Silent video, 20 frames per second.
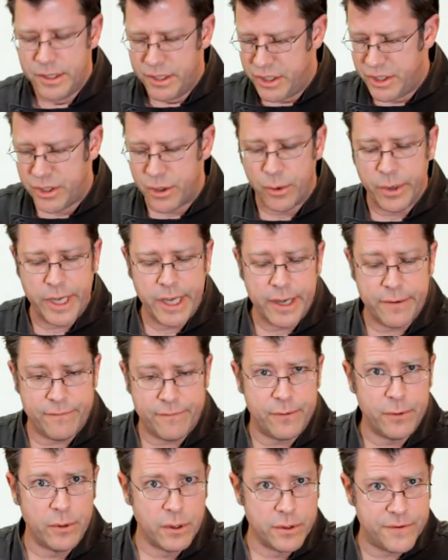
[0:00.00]
Stirring
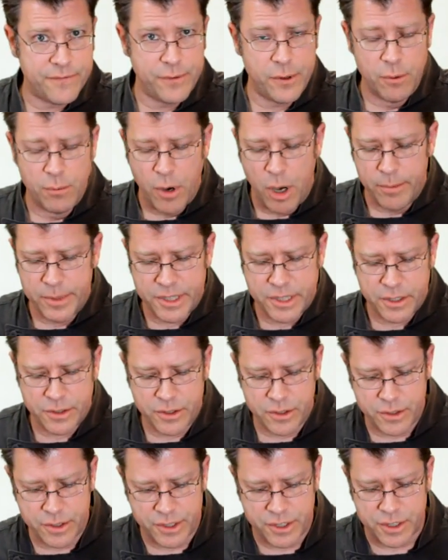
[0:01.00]
it for those few moments
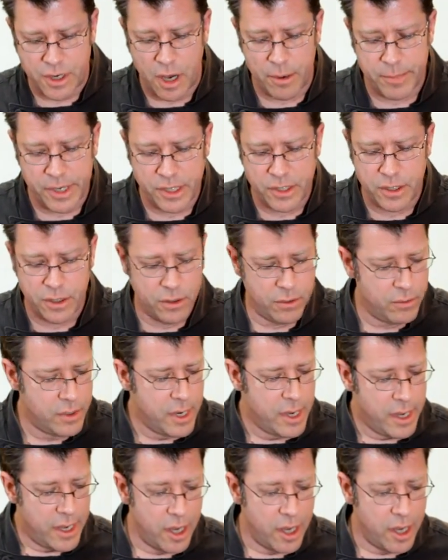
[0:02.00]
that you just saw me do